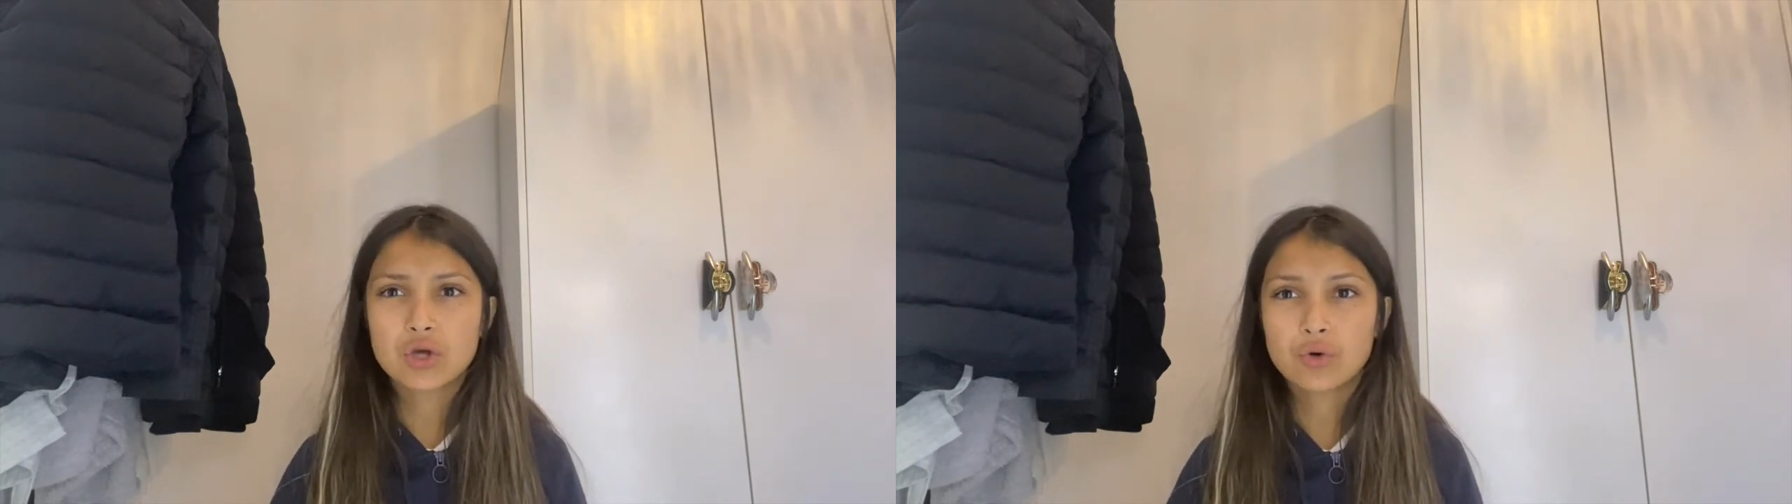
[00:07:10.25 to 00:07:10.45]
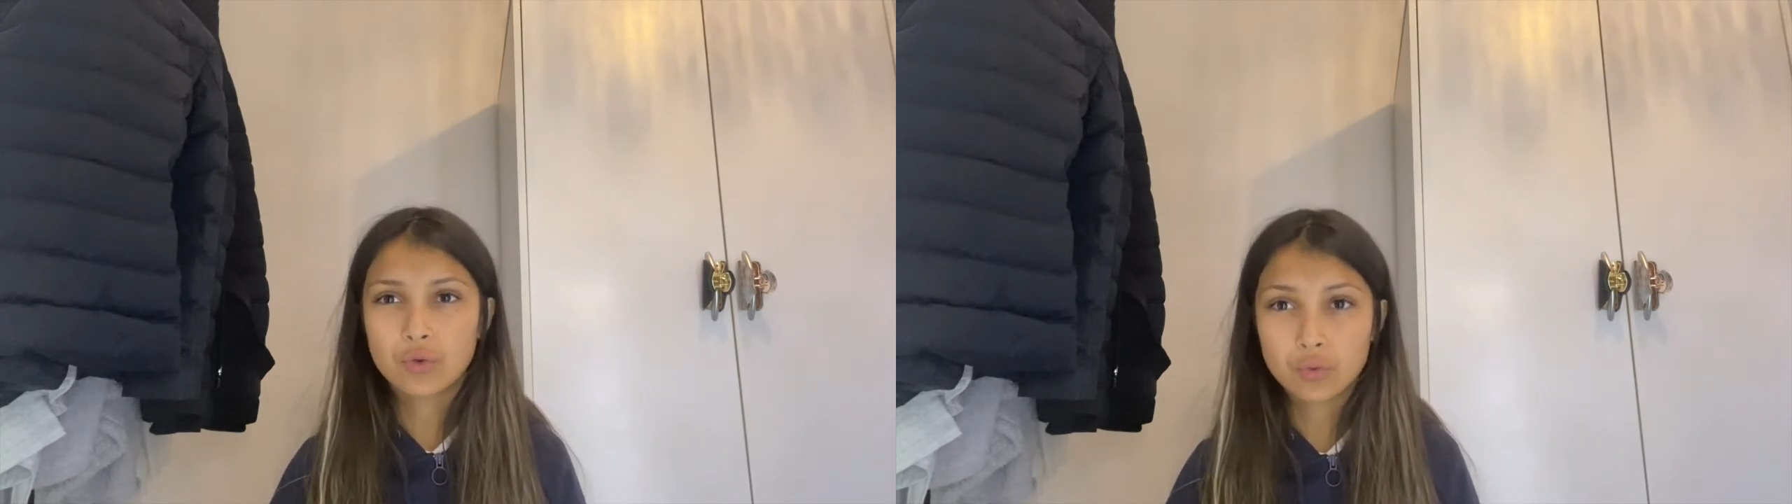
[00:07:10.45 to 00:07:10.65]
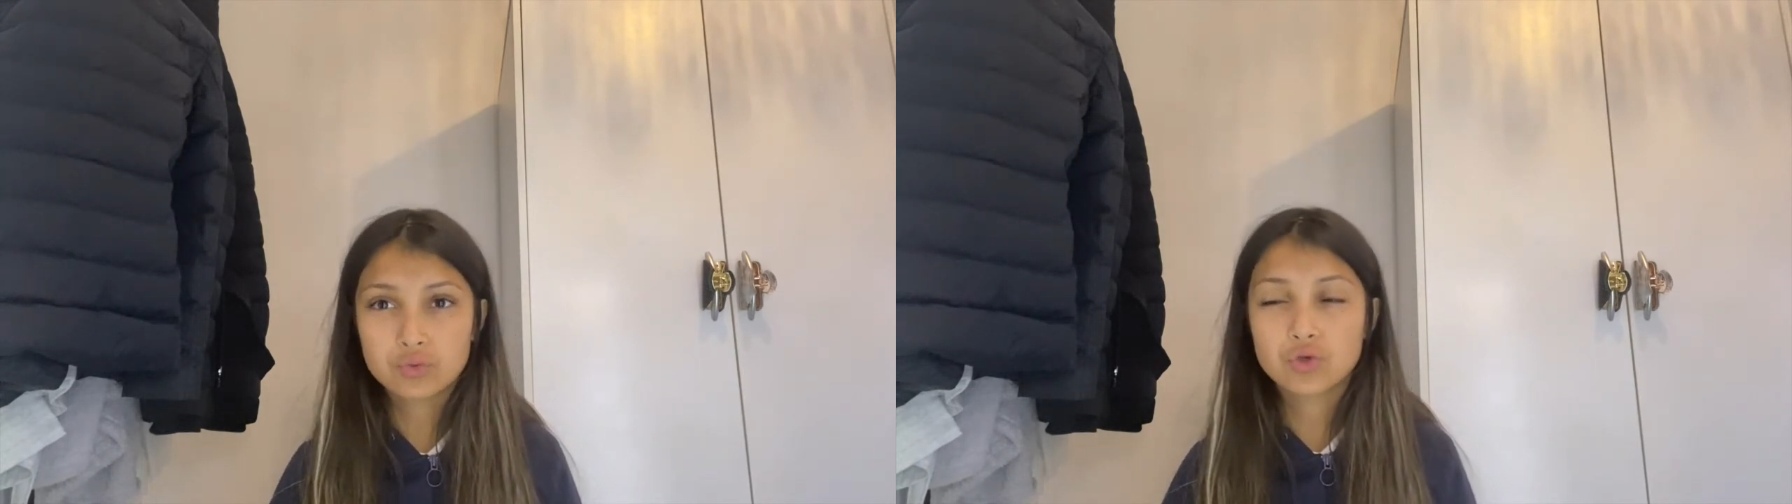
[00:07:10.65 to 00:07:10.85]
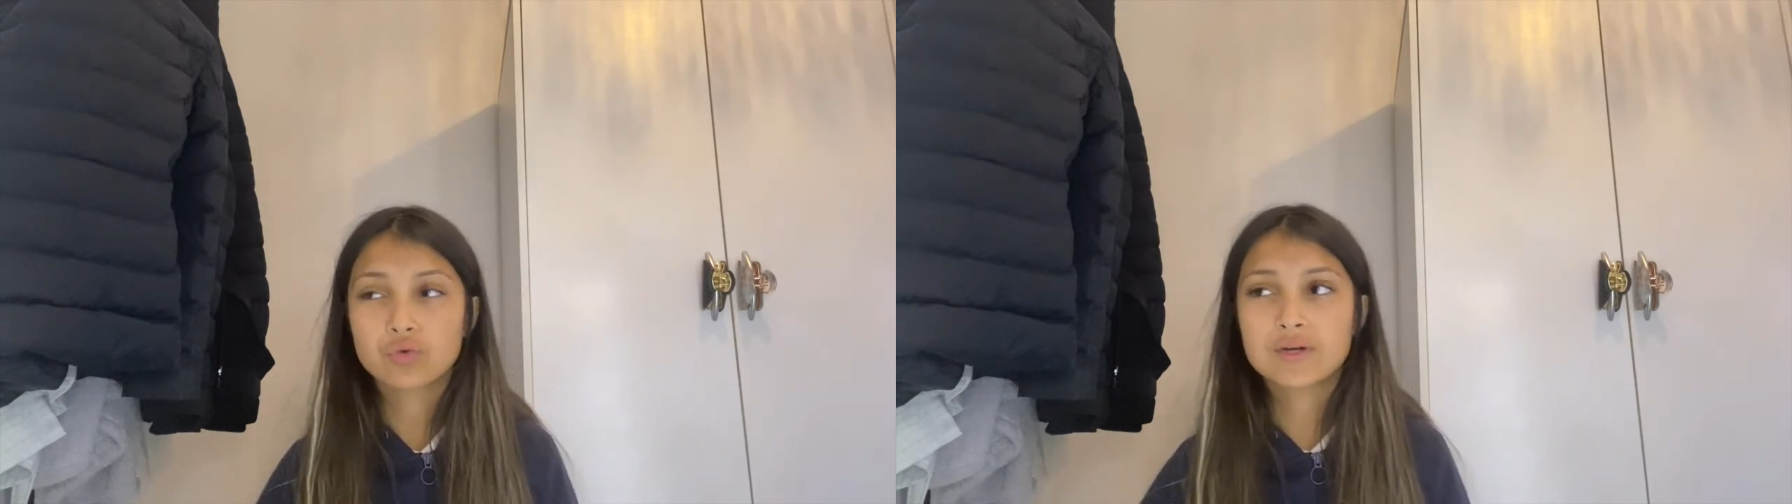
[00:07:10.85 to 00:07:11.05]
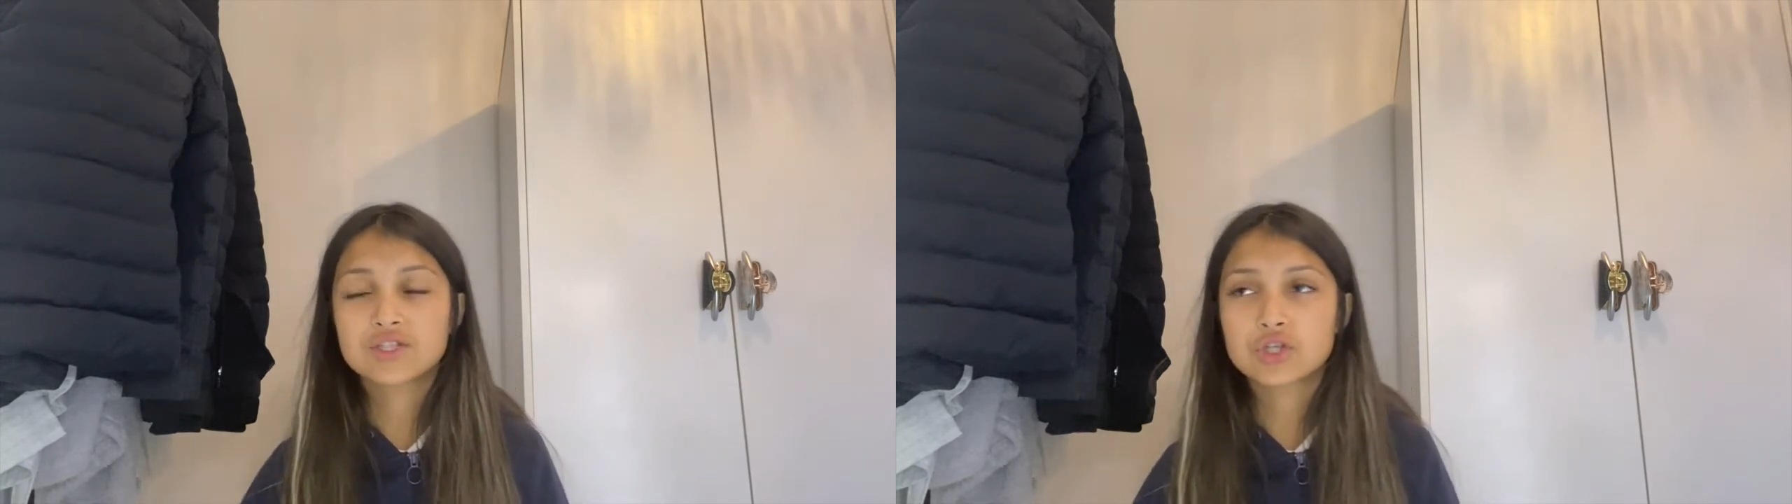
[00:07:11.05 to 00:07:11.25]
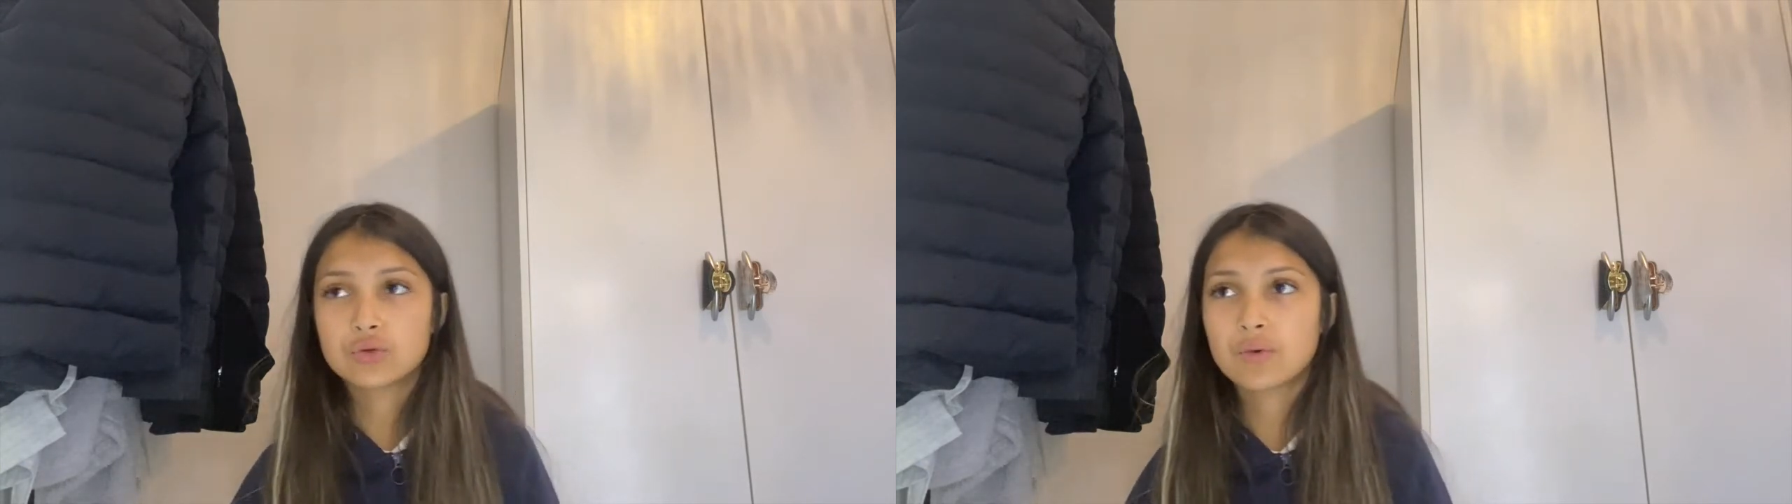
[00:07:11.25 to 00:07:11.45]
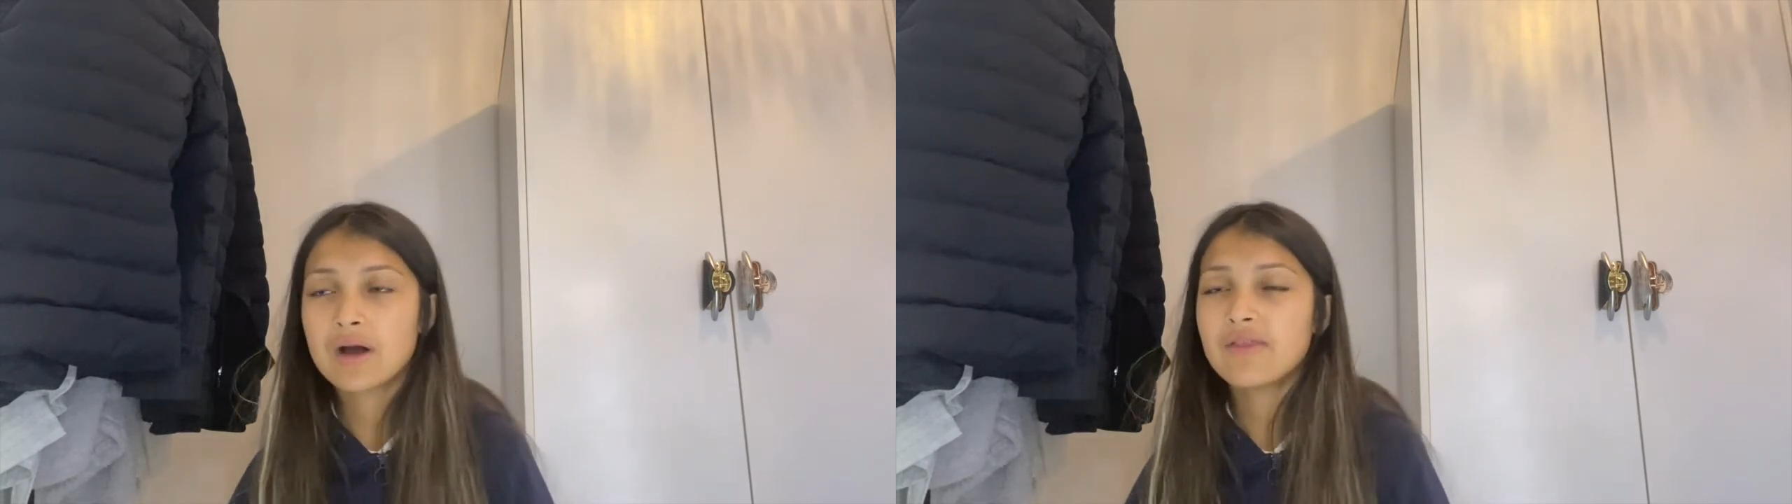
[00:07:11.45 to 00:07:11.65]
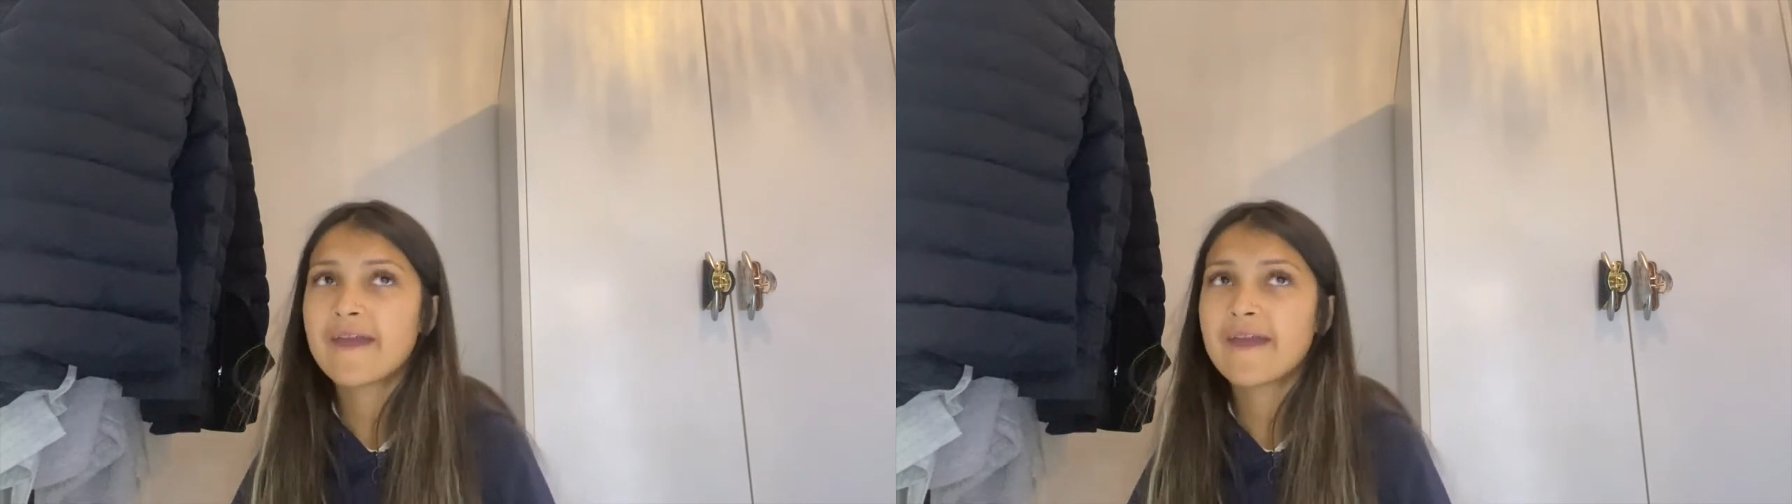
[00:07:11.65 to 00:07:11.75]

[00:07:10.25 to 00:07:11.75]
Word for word: hauls always do well.